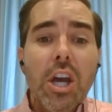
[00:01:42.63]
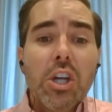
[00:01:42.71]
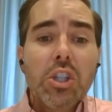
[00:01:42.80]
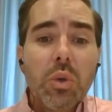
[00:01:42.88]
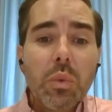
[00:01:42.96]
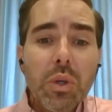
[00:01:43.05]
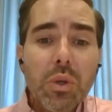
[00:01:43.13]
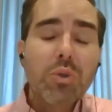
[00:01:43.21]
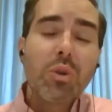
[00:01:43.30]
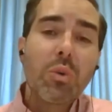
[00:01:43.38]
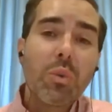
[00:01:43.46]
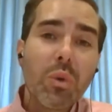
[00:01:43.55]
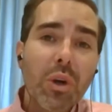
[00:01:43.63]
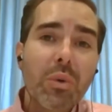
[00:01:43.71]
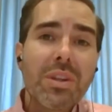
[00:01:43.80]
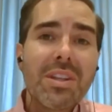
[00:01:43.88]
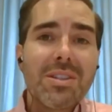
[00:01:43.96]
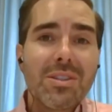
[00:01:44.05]
So we usually work
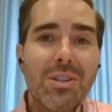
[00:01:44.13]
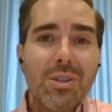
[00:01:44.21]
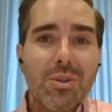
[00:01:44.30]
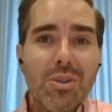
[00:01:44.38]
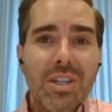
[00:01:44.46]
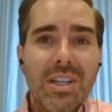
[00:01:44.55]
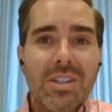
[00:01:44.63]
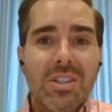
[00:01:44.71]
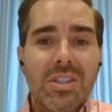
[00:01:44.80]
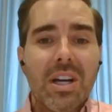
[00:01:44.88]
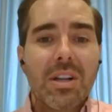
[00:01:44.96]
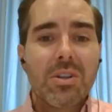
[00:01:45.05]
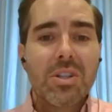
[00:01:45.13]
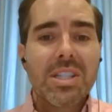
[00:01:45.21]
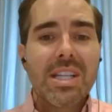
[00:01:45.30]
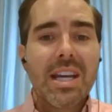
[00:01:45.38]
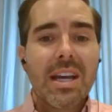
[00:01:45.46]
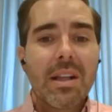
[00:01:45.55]
with institutions to
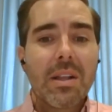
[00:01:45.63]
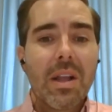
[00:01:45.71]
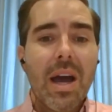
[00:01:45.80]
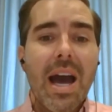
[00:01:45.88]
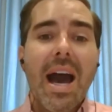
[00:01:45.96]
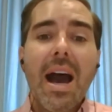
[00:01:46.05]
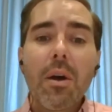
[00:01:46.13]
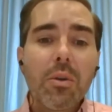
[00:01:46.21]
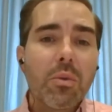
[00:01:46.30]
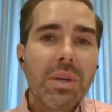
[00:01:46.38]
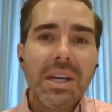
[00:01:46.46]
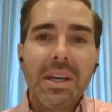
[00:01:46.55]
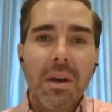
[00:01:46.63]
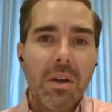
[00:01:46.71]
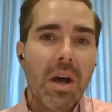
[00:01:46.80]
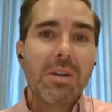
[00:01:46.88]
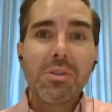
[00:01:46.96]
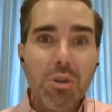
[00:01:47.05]
understand how do we
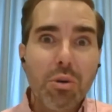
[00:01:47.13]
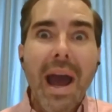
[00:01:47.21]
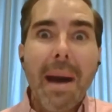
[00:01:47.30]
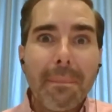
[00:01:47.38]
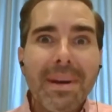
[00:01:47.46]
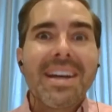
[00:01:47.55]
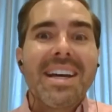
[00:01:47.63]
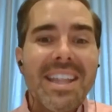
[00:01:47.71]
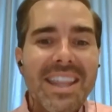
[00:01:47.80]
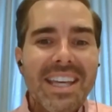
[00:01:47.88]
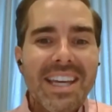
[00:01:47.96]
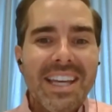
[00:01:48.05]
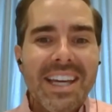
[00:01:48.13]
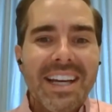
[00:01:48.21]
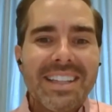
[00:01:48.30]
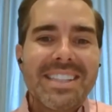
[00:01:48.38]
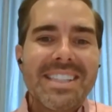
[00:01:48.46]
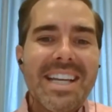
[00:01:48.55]
untrap the
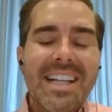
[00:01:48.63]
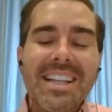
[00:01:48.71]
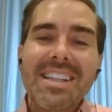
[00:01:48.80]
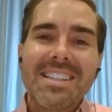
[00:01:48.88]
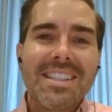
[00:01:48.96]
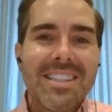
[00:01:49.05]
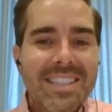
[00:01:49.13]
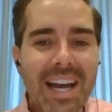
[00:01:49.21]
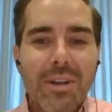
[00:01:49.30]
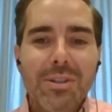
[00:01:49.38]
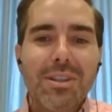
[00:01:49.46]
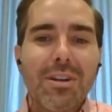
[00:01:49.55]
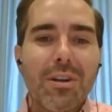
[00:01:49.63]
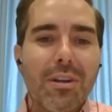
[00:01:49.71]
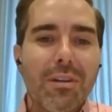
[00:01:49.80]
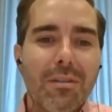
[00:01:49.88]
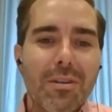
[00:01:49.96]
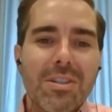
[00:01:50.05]
data that's in silos at their
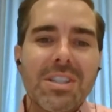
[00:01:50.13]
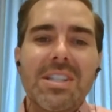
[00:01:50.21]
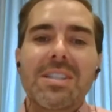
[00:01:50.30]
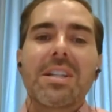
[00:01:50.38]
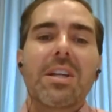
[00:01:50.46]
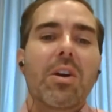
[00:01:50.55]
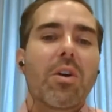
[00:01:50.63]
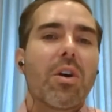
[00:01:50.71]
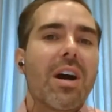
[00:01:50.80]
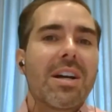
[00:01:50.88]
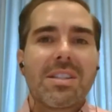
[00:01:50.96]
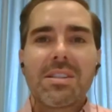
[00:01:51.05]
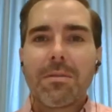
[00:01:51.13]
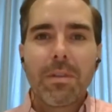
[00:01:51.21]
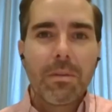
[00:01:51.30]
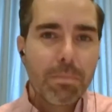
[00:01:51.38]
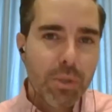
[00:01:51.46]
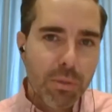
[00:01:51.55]
university, sitting across
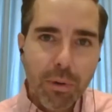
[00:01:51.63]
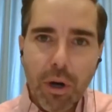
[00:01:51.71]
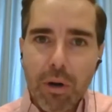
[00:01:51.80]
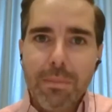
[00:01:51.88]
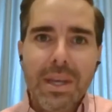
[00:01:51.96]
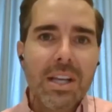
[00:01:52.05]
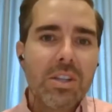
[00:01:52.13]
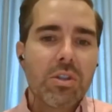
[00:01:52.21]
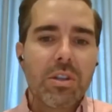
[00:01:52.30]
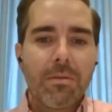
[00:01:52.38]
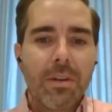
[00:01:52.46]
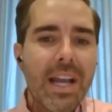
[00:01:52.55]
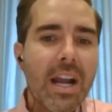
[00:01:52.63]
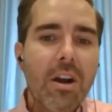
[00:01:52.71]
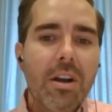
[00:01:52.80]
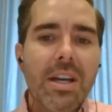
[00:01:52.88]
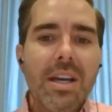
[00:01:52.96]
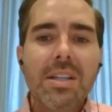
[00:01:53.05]
different departments or different
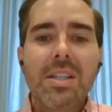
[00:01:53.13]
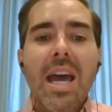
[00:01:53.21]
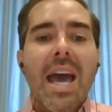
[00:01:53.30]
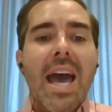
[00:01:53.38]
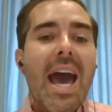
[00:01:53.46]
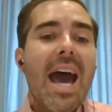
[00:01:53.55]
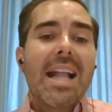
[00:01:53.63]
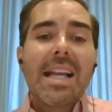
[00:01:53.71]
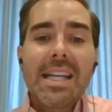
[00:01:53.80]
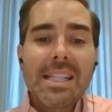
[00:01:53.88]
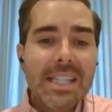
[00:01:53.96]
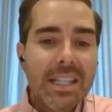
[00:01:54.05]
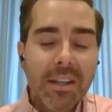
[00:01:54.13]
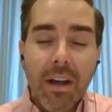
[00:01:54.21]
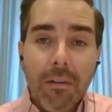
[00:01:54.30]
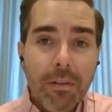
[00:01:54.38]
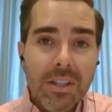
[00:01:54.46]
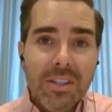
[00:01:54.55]
areas, adding in data
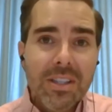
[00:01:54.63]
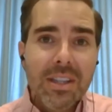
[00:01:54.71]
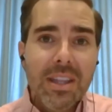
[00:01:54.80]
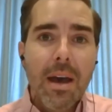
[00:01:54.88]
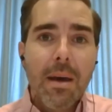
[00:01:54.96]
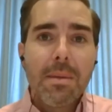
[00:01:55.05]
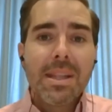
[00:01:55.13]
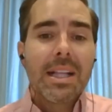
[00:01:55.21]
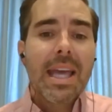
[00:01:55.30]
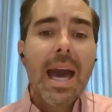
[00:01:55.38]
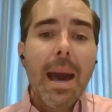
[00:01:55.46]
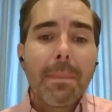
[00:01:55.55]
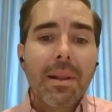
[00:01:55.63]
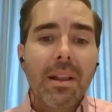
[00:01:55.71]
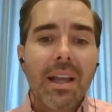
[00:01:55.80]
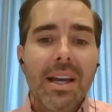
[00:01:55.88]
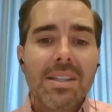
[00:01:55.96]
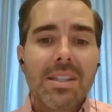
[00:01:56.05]
governance to them, and then
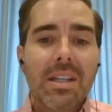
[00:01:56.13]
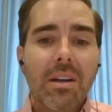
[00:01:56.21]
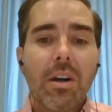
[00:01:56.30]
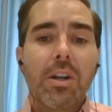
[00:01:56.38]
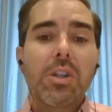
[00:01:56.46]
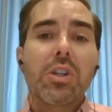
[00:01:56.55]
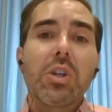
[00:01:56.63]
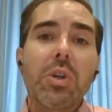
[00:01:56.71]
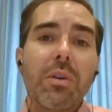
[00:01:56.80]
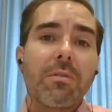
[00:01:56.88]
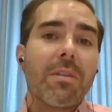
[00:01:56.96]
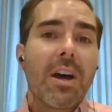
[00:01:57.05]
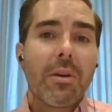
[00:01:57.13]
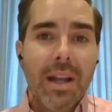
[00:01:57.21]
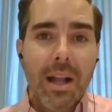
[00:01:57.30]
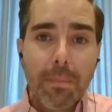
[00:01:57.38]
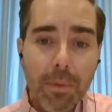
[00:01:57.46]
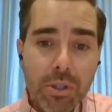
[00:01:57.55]
capitalizing on new and value
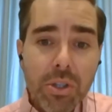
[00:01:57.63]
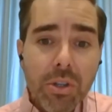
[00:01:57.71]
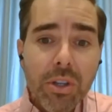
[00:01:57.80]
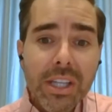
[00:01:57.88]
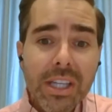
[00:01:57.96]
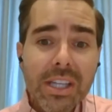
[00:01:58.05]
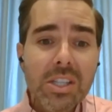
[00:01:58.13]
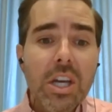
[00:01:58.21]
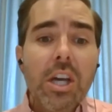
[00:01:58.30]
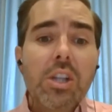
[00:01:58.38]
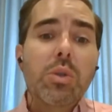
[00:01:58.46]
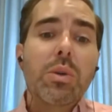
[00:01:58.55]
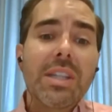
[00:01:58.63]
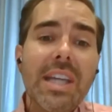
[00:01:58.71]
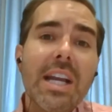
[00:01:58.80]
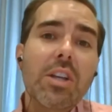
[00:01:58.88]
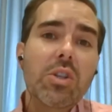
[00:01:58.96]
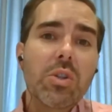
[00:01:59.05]
add opportunities to
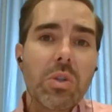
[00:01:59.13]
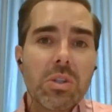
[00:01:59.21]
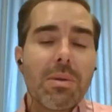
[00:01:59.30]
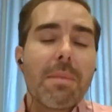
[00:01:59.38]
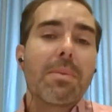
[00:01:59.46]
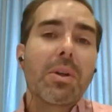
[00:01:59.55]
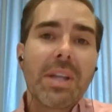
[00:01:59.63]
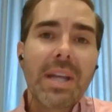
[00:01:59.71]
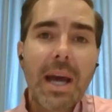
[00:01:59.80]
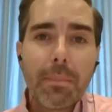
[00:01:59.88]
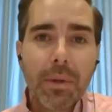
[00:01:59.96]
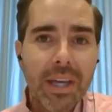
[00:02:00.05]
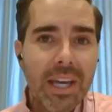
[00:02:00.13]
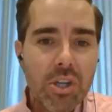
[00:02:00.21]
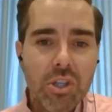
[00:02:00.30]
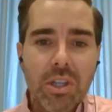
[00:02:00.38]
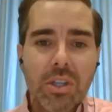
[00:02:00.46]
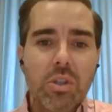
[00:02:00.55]
engage students by building
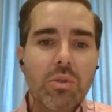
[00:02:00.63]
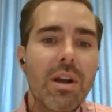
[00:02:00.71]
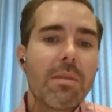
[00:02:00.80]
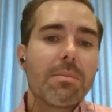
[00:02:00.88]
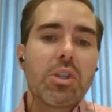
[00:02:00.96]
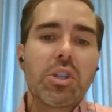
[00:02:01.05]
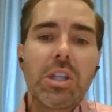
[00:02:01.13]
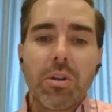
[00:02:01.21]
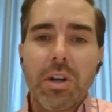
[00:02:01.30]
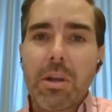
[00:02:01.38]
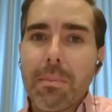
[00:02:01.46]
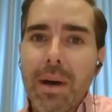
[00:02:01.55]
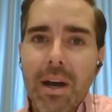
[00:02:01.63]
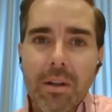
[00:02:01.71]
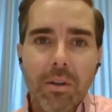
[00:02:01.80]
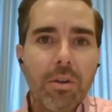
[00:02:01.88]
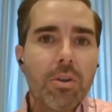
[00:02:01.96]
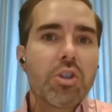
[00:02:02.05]
applications around machine learning
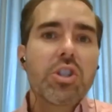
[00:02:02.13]
models,